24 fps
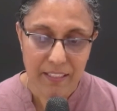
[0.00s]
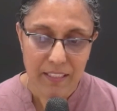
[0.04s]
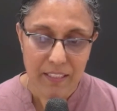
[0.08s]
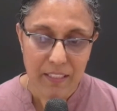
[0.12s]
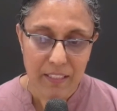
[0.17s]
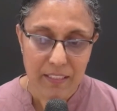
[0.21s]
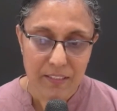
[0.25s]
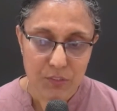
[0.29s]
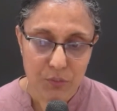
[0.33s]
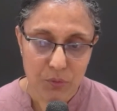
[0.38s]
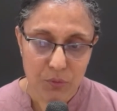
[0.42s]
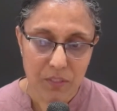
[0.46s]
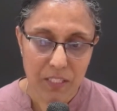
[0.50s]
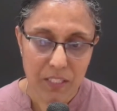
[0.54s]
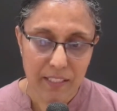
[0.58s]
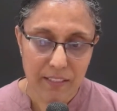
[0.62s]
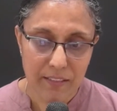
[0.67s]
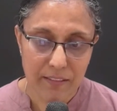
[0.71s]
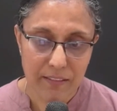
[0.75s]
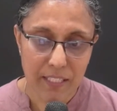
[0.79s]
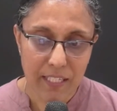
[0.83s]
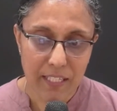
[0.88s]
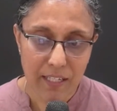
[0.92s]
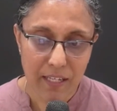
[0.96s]
So that
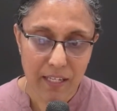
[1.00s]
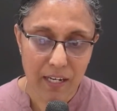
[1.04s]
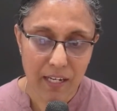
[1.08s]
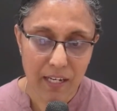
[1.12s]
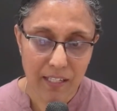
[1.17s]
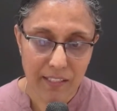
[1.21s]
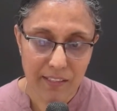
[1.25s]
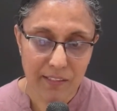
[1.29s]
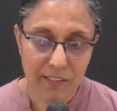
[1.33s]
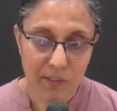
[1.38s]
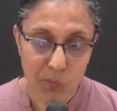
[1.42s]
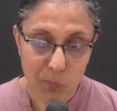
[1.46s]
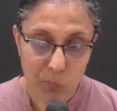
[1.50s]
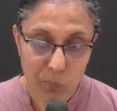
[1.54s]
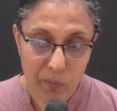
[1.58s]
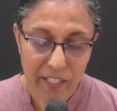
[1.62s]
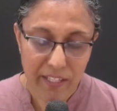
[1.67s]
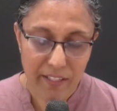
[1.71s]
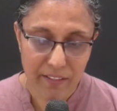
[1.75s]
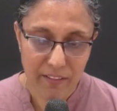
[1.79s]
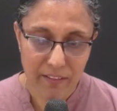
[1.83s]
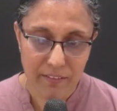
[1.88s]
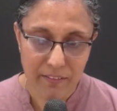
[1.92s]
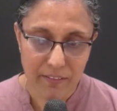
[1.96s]
they are
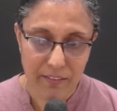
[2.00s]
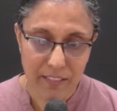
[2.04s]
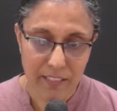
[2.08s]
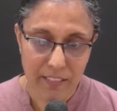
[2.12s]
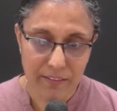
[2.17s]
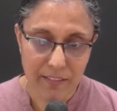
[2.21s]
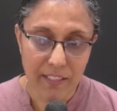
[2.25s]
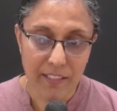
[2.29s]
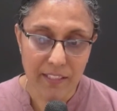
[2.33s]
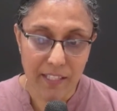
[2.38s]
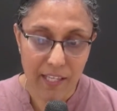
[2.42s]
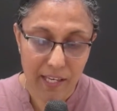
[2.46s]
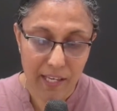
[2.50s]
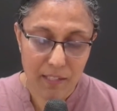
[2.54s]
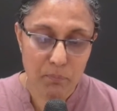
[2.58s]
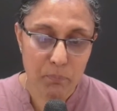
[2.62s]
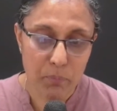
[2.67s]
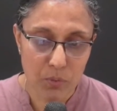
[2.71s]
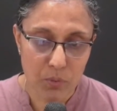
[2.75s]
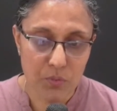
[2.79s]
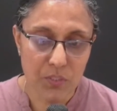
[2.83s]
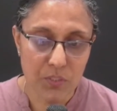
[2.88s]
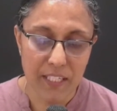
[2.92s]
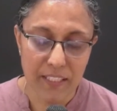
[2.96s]
aware that they can
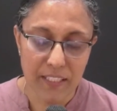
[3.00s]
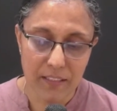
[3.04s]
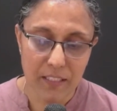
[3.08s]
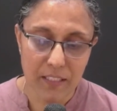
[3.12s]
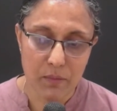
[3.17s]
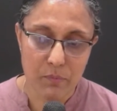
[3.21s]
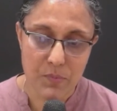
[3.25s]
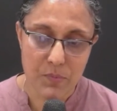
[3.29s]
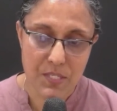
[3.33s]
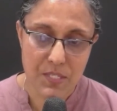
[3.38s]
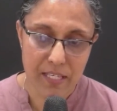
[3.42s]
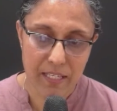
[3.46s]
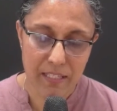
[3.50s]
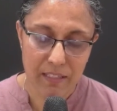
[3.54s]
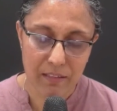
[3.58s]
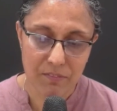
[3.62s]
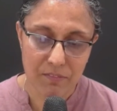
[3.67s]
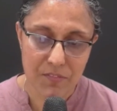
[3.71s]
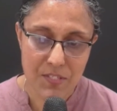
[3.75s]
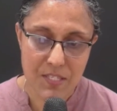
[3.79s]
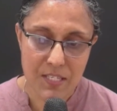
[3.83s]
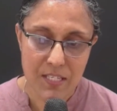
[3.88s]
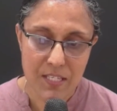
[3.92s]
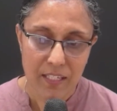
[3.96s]
protect
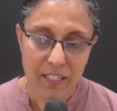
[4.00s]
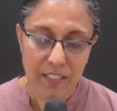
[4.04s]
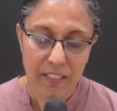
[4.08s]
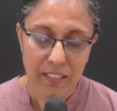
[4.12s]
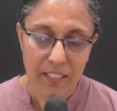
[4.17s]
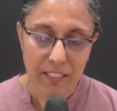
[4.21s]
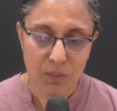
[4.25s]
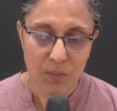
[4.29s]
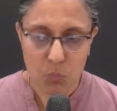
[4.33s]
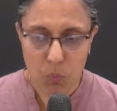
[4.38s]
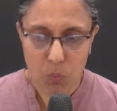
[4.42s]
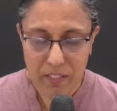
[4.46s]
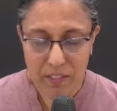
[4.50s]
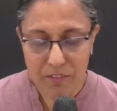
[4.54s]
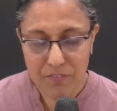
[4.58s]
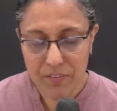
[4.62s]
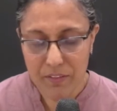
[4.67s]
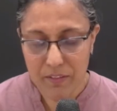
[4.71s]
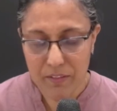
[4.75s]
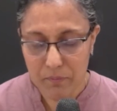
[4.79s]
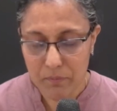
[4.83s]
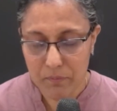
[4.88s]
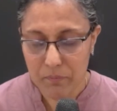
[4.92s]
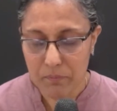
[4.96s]
themselves in
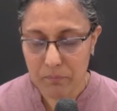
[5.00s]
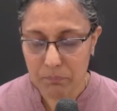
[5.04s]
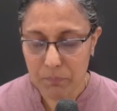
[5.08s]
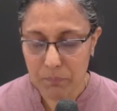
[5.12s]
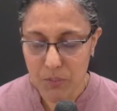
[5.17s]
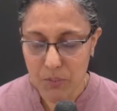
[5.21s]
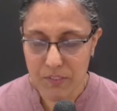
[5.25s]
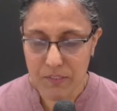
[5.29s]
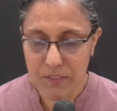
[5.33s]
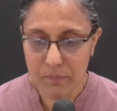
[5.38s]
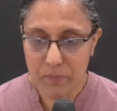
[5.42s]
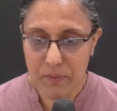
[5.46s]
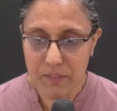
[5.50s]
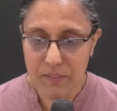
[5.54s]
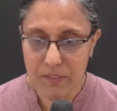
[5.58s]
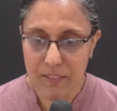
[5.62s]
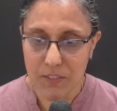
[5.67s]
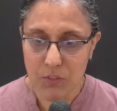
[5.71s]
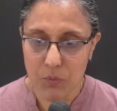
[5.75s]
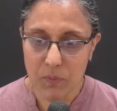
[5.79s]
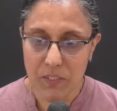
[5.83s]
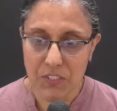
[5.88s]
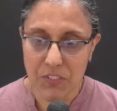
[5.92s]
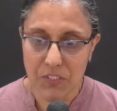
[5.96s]
whatever possible
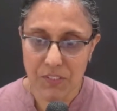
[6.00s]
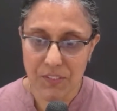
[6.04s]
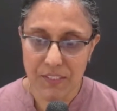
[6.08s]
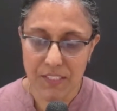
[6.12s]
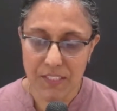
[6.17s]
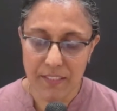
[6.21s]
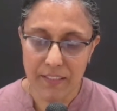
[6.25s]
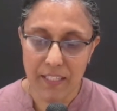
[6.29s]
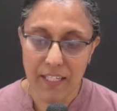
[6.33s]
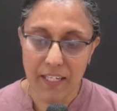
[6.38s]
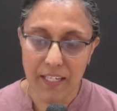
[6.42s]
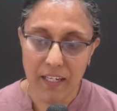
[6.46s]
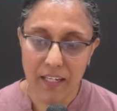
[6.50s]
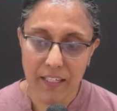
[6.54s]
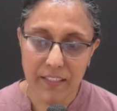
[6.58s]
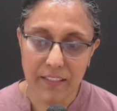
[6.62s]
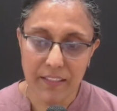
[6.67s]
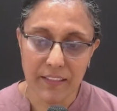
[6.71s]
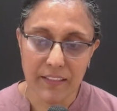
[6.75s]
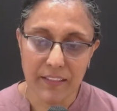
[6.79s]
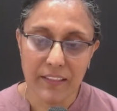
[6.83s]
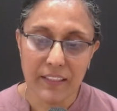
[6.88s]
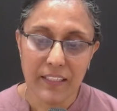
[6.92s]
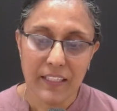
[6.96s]
situations that they are
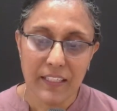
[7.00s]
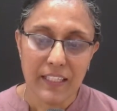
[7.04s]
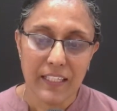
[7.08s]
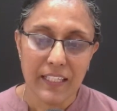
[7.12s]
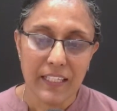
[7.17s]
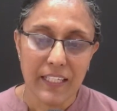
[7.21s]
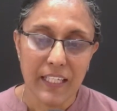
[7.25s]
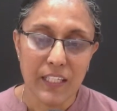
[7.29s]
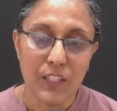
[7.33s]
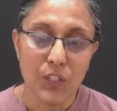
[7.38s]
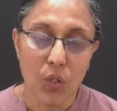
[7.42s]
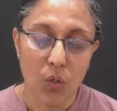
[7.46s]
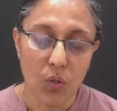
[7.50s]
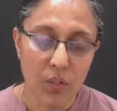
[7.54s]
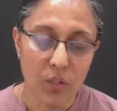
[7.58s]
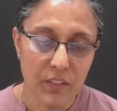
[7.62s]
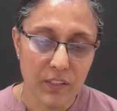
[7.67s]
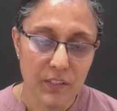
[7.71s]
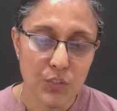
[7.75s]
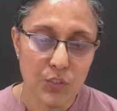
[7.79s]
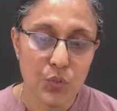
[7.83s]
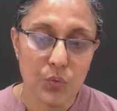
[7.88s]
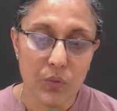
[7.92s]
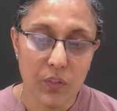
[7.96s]
in in order
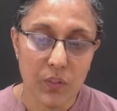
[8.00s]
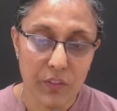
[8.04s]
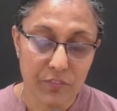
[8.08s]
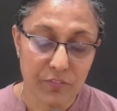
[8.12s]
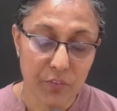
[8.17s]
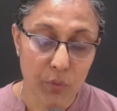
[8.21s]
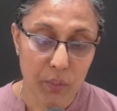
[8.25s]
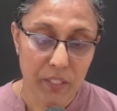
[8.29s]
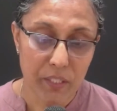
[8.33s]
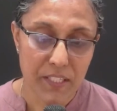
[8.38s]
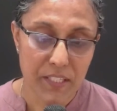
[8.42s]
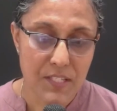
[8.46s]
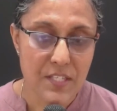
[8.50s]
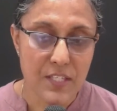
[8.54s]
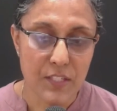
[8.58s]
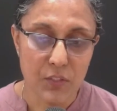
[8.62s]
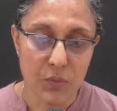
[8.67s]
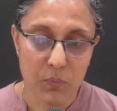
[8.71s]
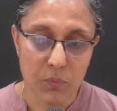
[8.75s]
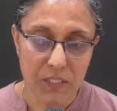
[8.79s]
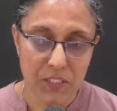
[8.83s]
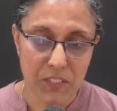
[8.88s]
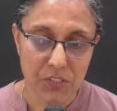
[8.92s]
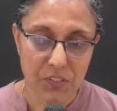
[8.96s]
to avoid
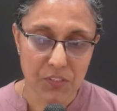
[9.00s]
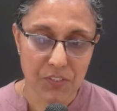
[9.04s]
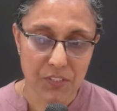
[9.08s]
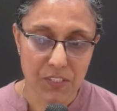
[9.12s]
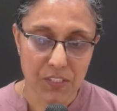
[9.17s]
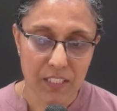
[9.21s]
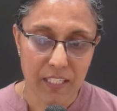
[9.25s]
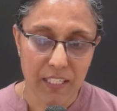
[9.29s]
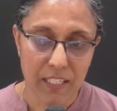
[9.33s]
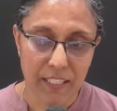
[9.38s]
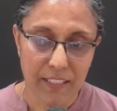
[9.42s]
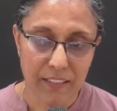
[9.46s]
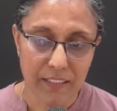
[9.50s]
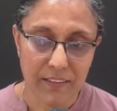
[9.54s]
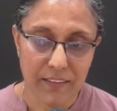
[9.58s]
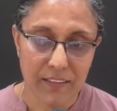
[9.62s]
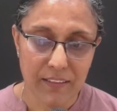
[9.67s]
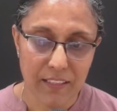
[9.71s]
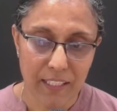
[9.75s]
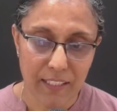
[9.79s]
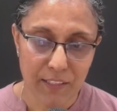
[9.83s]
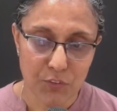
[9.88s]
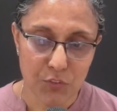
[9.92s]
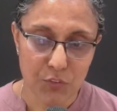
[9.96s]
situations like
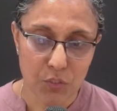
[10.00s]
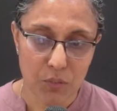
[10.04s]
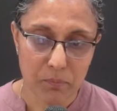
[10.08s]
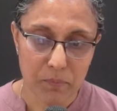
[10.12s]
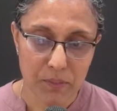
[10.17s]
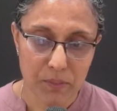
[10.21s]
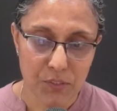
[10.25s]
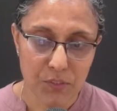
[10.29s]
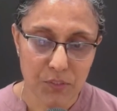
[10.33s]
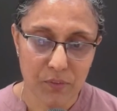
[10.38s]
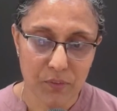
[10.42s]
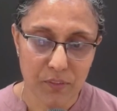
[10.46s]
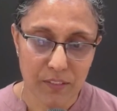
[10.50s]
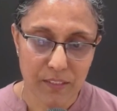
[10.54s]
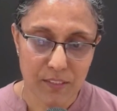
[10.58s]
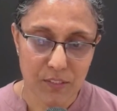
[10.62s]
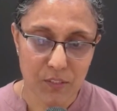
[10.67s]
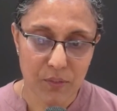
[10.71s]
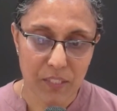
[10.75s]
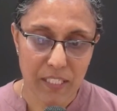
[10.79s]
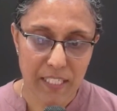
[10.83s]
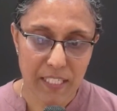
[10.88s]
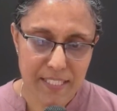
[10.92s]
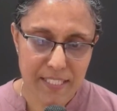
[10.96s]
like trauma so so
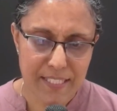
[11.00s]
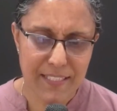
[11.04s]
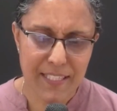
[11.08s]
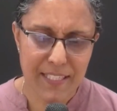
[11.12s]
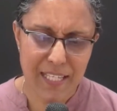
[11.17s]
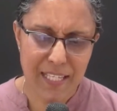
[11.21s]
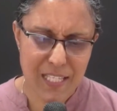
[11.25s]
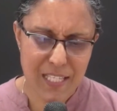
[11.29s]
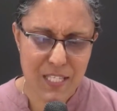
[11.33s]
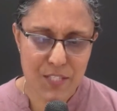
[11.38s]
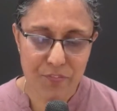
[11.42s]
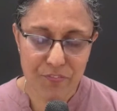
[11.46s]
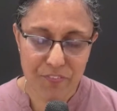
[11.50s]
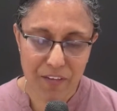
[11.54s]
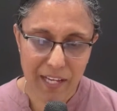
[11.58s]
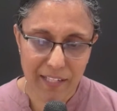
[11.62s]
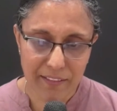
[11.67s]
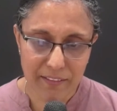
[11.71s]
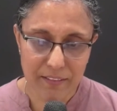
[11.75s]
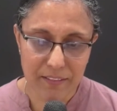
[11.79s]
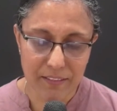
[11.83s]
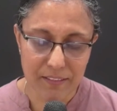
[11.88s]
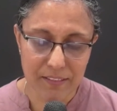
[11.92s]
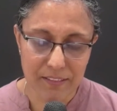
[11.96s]
it's these
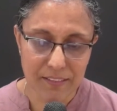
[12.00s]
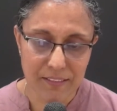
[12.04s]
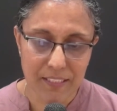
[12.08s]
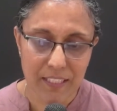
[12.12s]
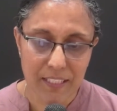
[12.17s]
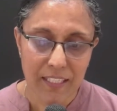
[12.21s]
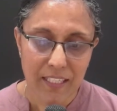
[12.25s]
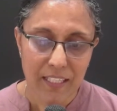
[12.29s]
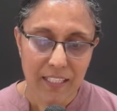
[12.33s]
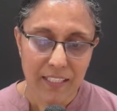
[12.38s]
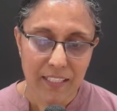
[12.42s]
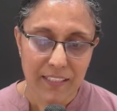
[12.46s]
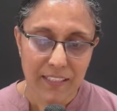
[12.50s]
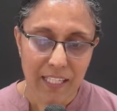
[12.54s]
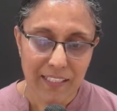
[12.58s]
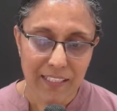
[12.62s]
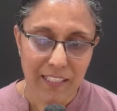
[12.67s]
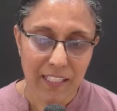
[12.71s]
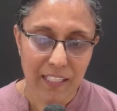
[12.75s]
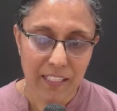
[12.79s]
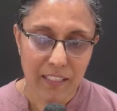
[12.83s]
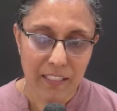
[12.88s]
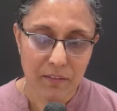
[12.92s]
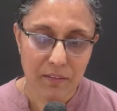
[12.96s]
factors that
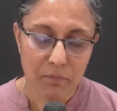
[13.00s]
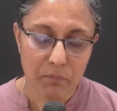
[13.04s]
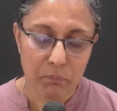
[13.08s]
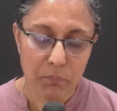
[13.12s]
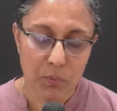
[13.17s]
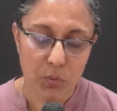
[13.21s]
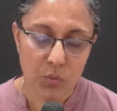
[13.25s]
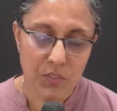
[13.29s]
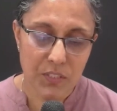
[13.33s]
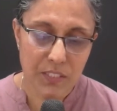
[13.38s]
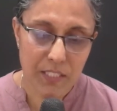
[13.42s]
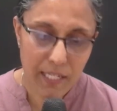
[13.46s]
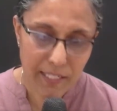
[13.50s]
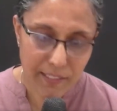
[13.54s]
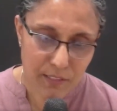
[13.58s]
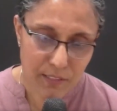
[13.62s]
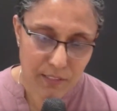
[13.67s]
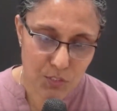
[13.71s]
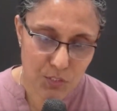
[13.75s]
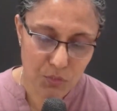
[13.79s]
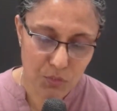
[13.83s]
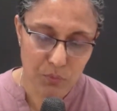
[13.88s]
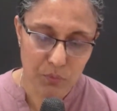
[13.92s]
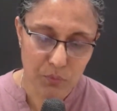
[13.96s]
can protect
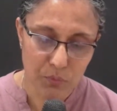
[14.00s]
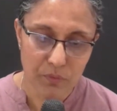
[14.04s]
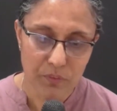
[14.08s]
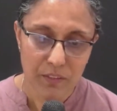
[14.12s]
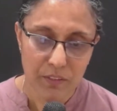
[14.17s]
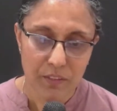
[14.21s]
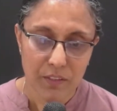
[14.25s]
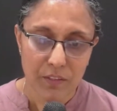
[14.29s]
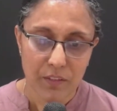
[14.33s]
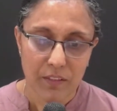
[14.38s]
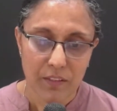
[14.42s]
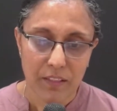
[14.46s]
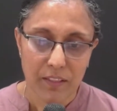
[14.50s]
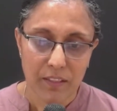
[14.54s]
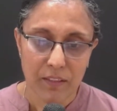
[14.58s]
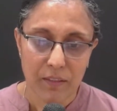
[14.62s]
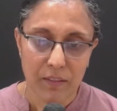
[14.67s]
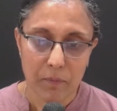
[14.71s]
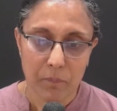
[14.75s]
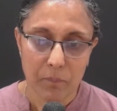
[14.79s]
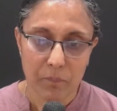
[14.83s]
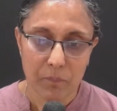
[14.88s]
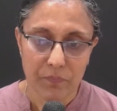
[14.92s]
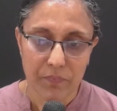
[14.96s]
you
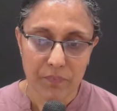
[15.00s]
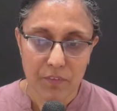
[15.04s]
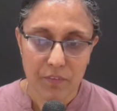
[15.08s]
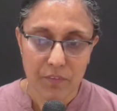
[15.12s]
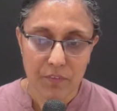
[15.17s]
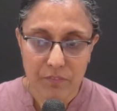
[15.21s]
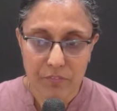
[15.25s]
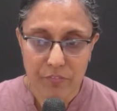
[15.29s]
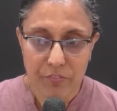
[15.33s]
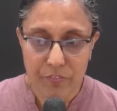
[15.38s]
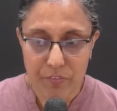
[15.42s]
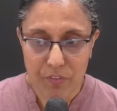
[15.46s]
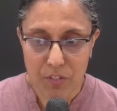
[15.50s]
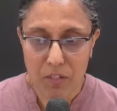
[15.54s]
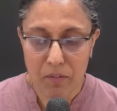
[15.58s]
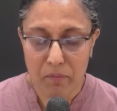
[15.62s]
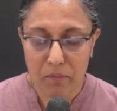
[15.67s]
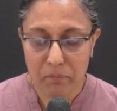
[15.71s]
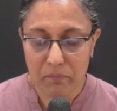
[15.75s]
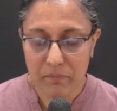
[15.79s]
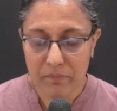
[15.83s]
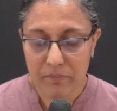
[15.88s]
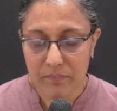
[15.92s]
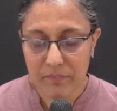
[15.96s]
um,
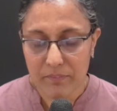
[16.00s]
from